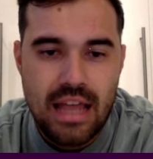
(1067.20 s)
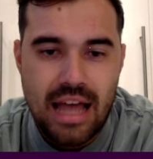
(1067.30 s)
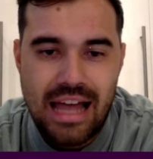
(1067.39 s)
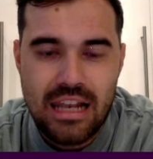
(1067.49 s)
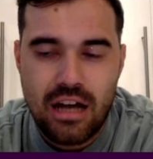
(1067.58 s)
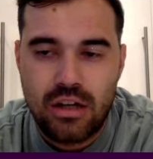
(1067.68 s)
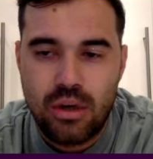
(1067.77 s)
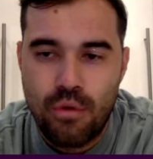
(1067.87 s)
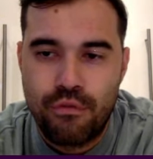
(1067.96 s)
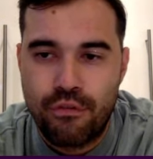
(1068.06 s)
a lot
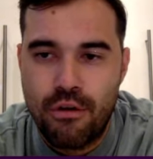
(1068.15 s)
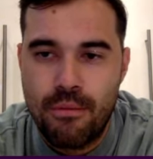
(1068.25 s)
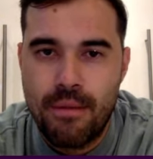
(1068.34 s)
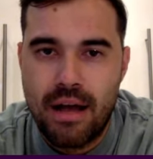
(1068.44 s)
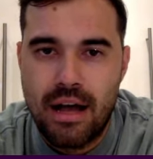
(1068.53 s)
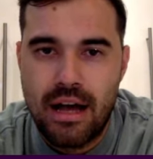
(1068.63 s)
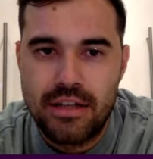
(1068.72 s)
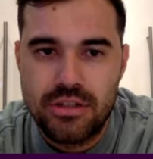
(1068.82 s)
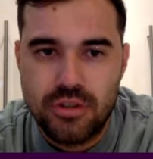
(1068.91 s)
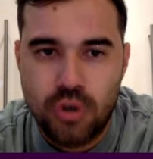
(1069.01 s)
going for him.
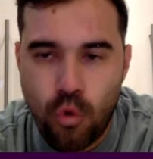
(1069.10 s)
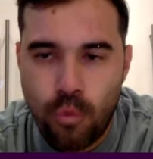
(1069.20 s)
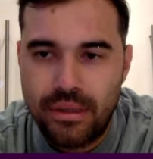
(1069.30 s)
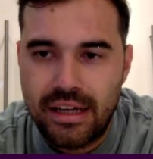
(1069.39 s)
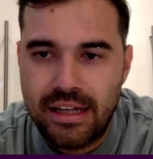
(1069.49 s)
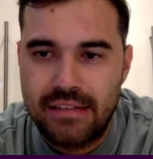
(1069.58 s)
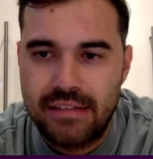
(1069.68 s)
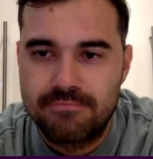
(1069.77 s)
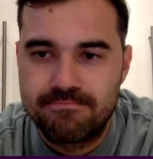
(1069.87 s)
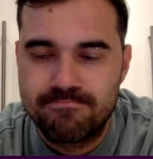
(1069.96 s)
I just hope
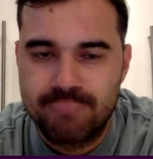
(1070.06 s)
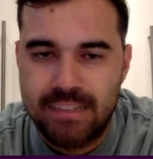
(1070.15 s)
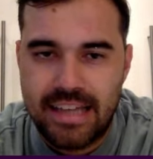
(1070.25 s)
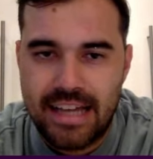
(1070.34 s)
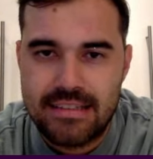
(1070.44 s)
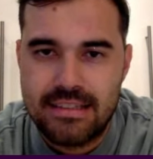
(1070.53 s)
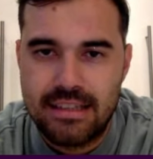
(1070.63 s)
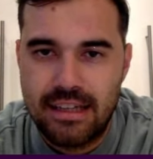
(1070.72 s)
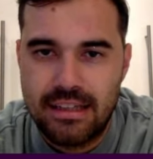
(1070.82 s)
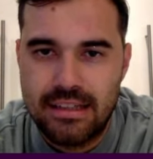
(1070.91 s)

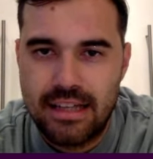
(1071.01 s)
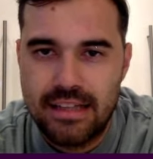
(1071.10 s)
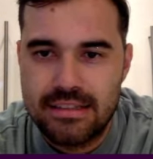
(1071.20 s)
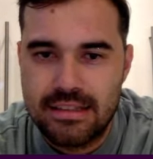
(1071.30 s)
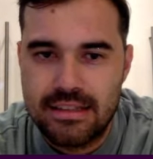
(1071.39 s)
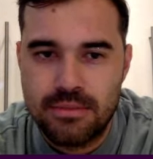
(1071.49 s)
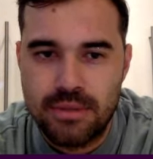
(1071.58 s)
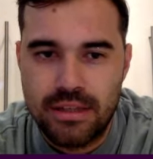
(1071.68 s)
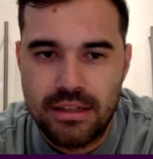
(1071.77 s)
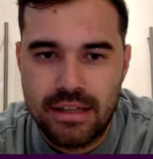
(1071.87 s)
he nails it this
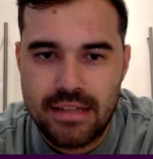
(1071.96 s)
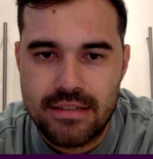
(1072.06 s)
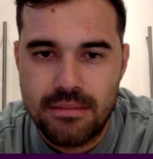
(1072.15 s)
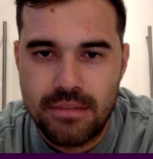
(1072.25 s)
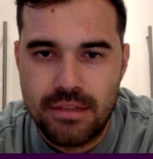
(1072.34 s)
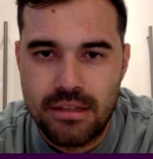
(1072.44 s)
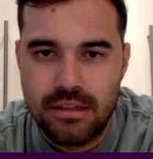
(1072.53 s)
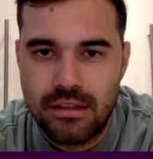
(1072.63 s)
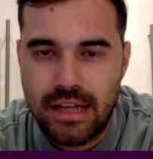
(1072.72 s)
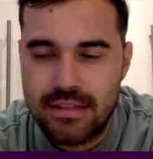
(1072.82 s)
week and gets something
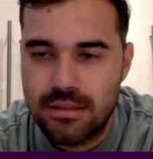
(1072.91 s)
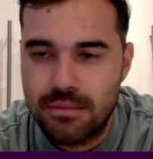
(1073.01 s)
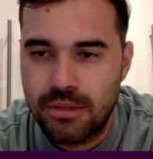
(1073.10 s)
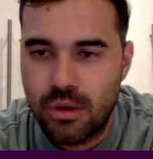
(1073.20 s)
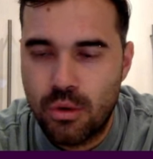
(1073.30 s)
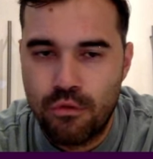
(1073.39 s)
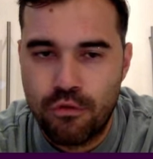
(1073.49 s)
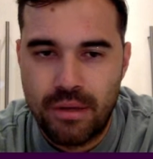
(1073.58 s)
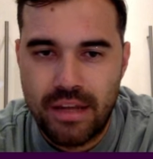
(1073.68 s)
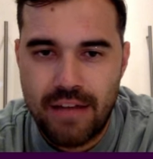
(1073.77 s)
going
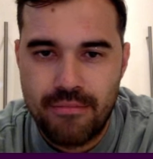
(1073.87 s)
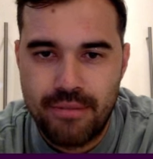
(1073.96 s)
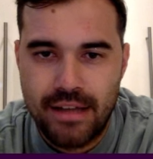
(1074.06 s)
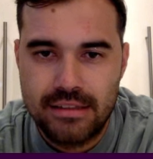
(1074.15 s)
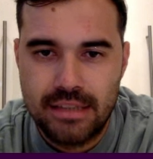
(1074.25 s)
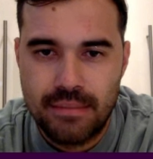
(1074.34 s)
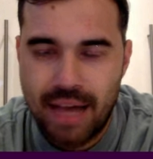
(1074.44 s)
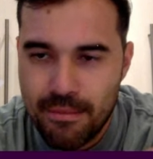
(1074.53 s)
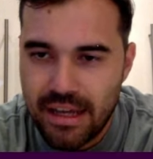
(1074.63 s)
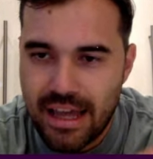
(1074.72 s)
for my FPL team
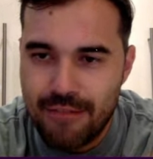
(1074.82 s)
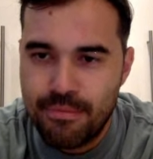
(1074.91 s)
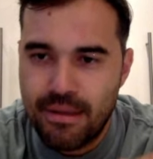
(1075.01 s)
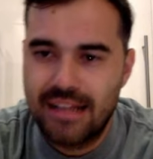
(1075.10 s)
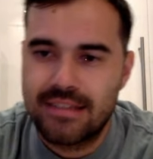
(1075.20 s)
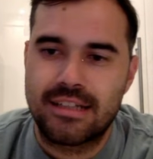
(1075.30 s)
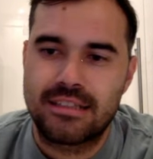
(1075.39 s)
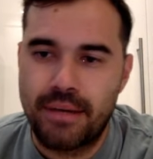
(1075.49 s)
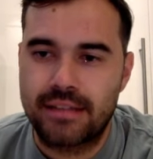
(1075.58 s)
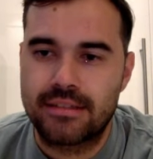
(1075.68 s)
and my FPL
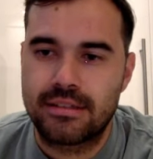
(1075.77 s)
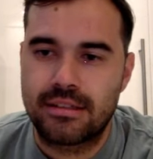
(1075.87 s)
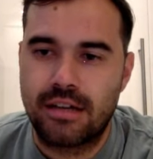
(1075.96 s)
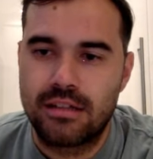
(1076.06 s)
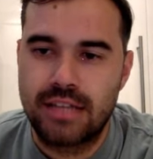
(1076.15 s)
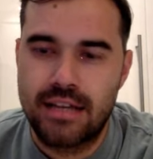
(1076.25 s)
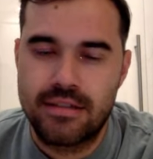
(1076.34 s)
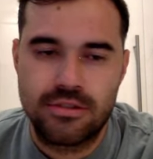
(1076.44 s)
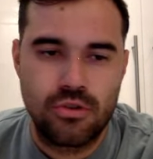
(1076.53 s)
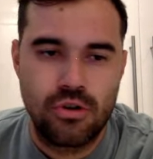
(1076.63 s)
6 picks
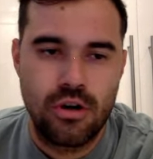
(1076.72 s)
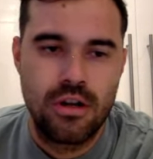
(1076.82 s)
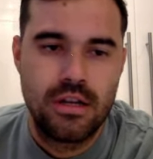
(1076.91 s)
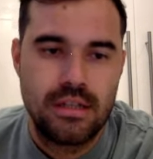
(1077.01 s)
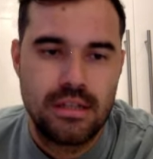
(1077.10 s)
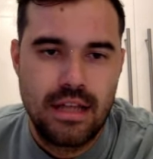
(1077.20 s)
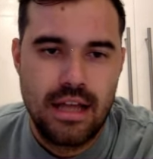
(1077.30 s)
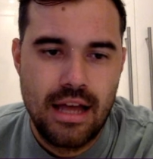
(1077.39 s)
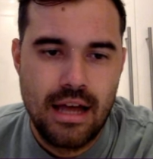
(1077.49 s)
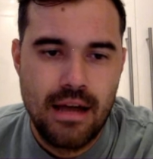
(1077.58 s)
contest score.
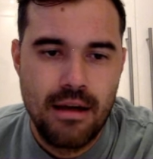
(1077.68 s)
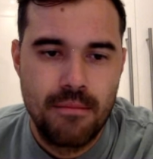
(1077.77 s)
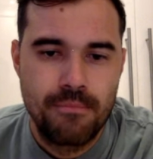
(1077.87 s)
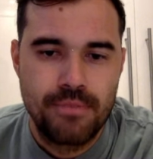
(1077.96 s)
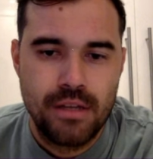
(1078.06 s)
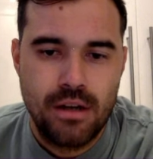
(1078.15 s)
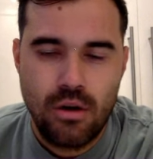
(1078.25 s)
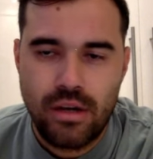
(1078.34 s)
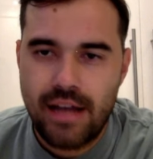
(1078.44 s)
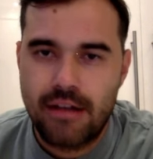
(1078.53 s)

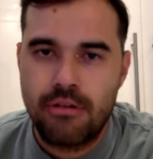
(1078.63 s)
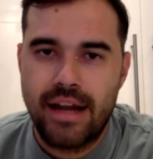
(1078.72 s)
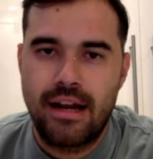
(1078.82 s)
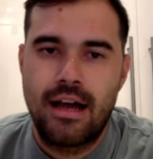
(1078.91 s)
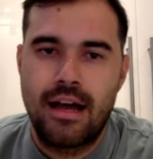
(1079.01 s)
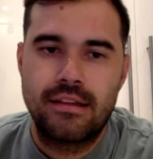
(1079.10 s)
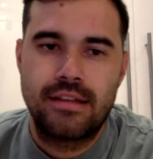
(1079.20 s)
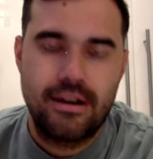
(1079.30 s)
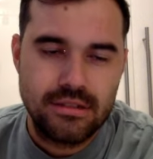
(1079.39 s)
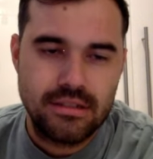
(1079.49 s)
Okay, great.
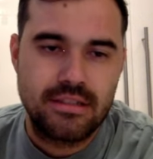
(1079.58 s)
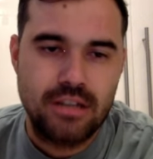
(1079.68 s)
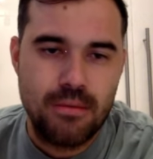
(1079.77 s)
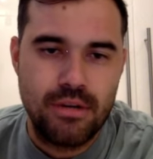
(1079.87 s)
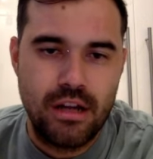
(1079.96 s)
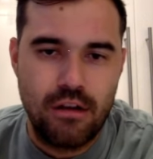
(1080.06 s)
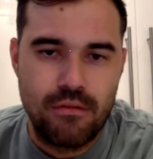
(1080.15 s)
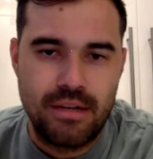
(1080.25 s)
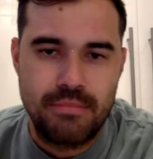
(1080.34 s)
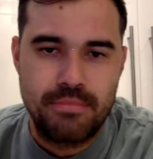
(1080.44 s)
Here's a summary
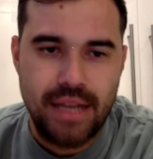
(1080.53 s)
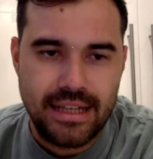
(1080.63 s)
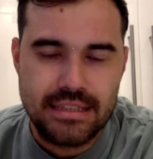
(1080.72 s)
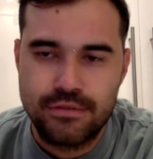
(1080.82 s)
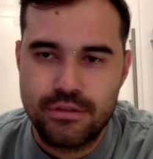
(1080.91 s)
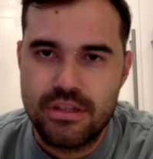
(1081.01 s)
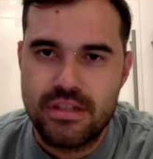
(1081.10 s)
of my picks for